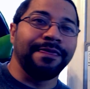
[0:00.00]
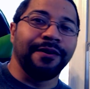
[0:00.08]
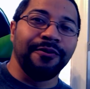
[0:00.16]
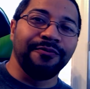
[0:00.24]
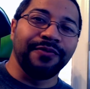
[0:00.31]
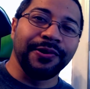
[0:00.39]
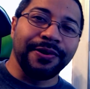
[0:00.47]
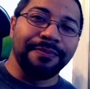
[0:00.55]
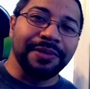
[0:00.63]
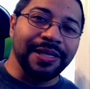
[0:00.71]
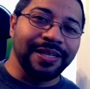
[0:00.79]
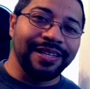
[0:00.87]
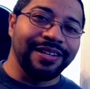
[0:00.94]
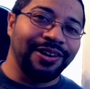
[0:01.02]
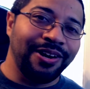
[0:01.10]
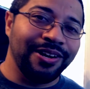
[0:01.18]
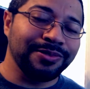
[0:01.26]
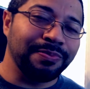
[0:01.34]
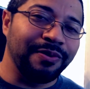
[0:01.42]
don't feel completely
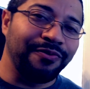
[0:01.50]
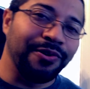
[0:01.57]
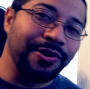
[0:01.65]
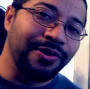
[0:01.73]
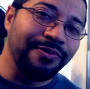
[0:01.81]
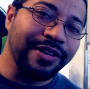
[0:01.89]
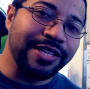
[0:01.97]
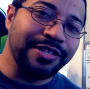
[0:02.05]
lost before you've